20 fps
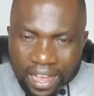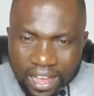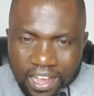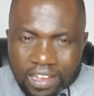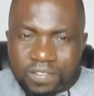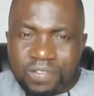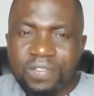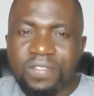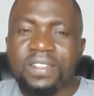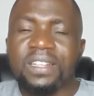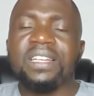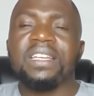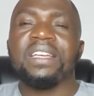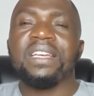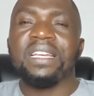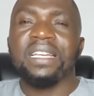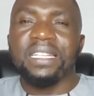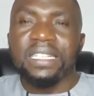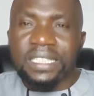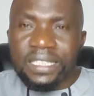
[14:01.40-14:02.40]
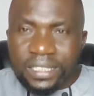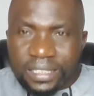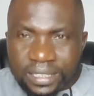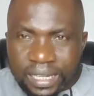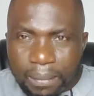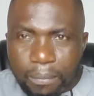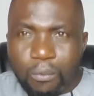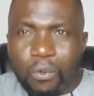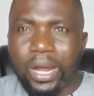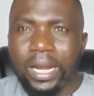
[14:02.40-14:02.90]
have
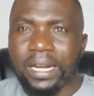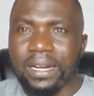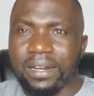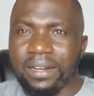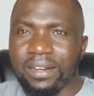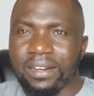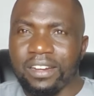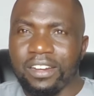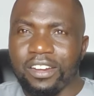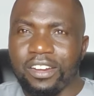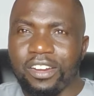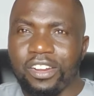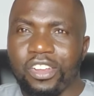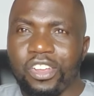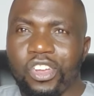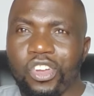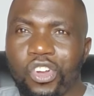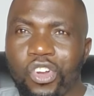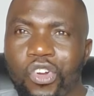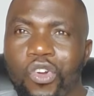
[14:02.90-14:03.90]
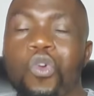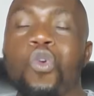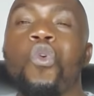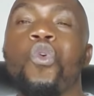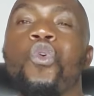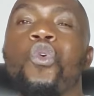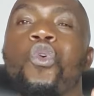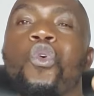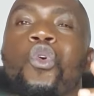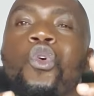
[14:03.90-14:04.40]
someone
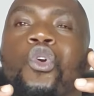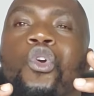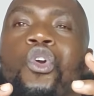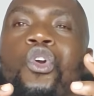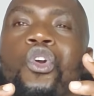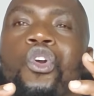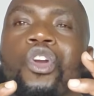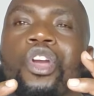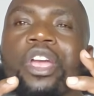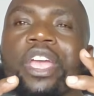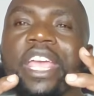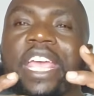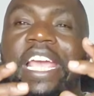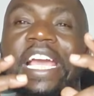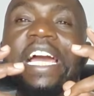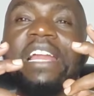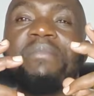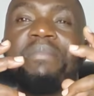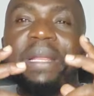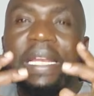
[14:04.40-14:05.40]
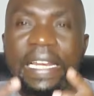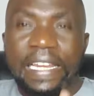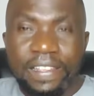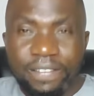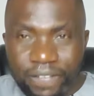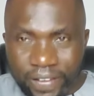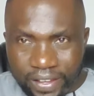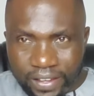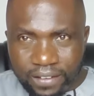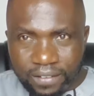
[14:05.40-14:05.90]
who he can
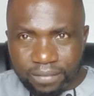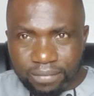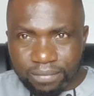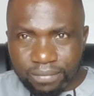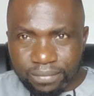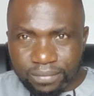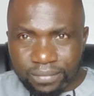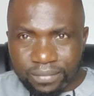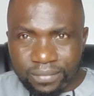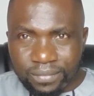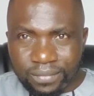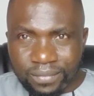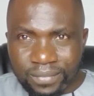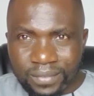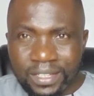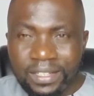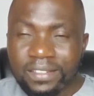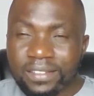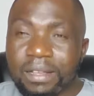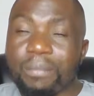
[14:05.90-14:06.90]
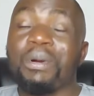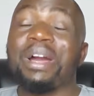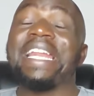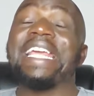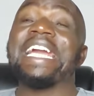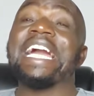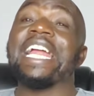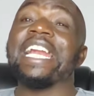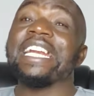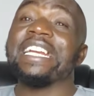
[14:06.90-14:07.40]
believe in, someone he
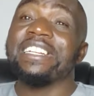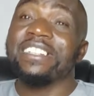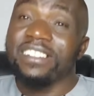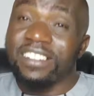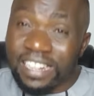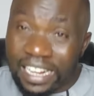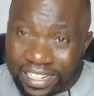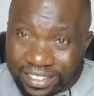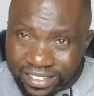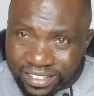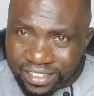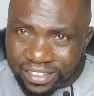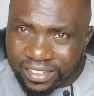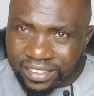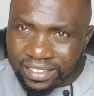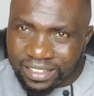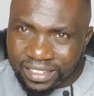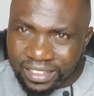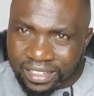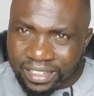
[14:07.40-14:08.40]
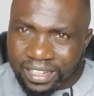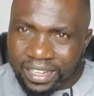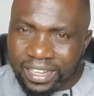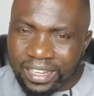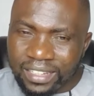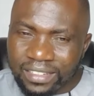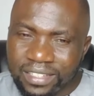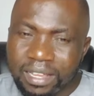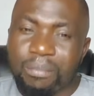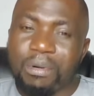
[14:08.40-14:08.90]
can trust,
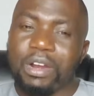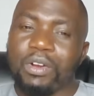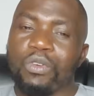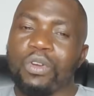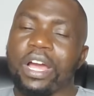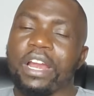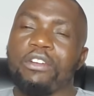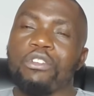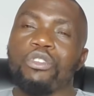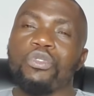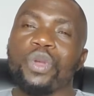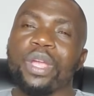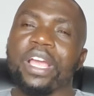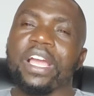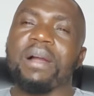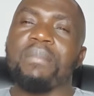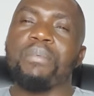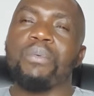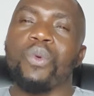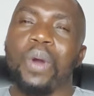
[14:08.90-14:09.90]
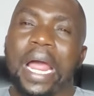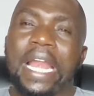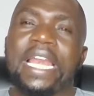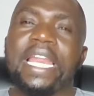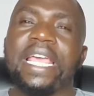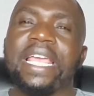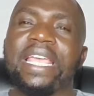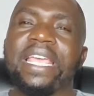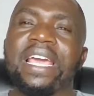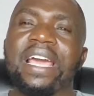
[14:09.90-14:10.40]
someone who cannot wake up one
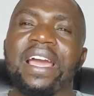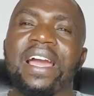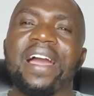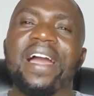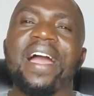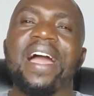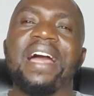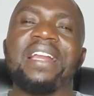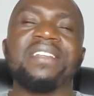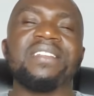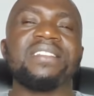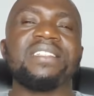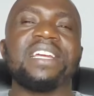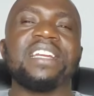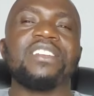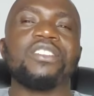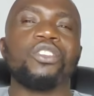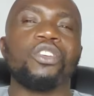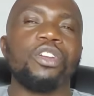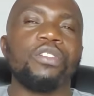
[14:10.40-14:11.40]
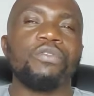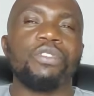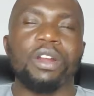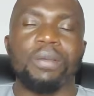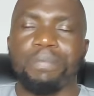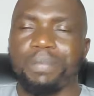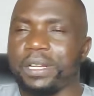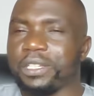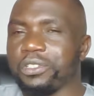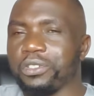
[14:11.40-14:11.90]
day and start calling for a
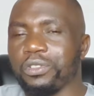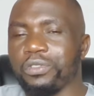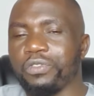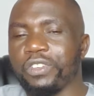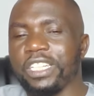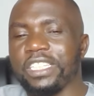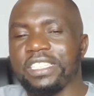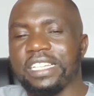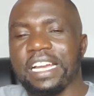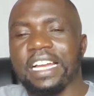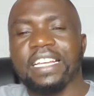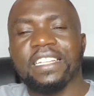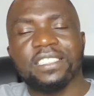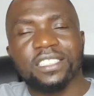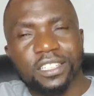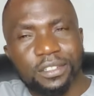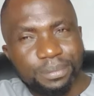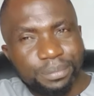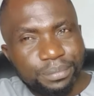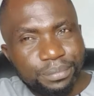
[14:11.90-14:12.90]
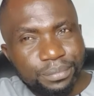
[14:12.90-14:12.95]
press conference against him.